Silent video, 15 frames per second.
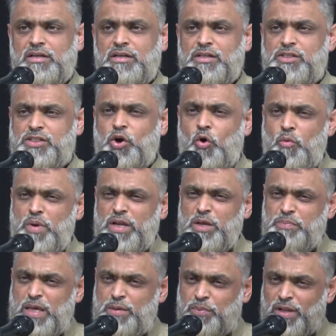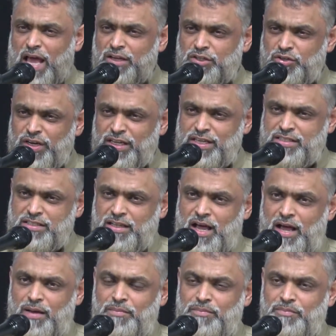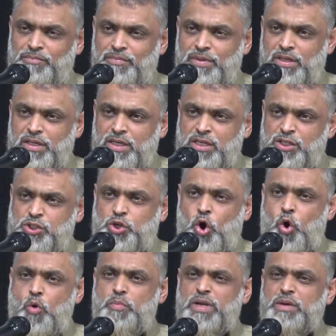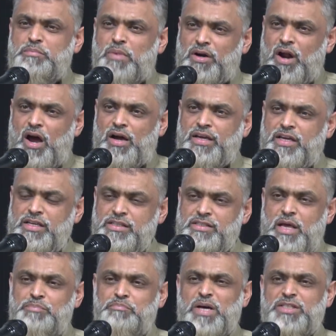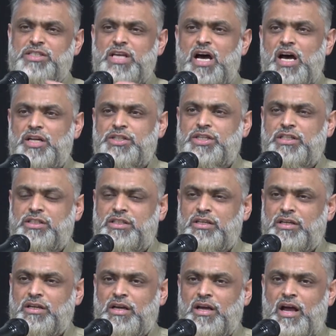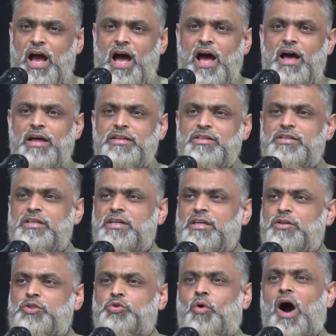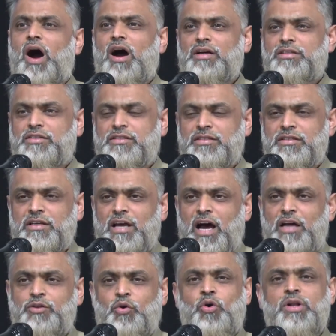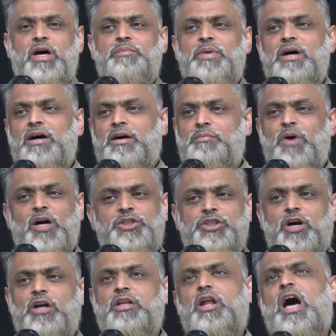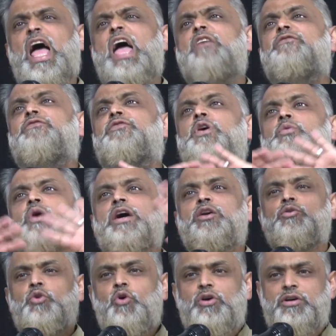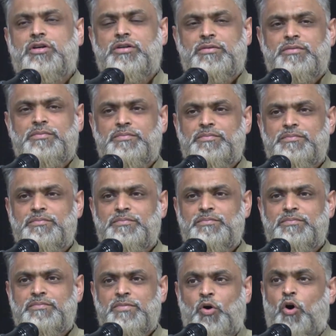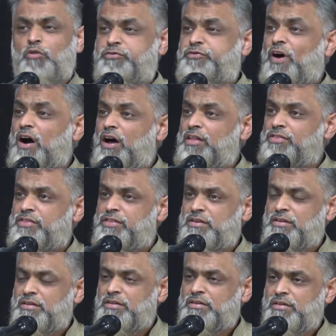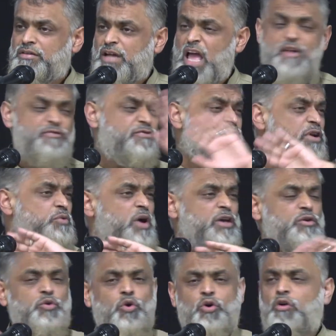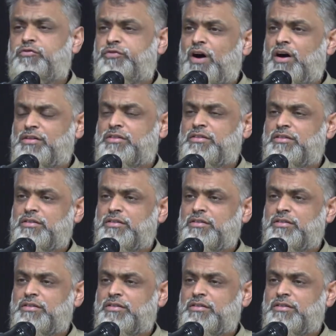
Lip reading: so many people entering Islam, so many marakiz and masajid and du'at and ulama, mashallah, everywhere you look, huffaz, everywhere you look, huffaz.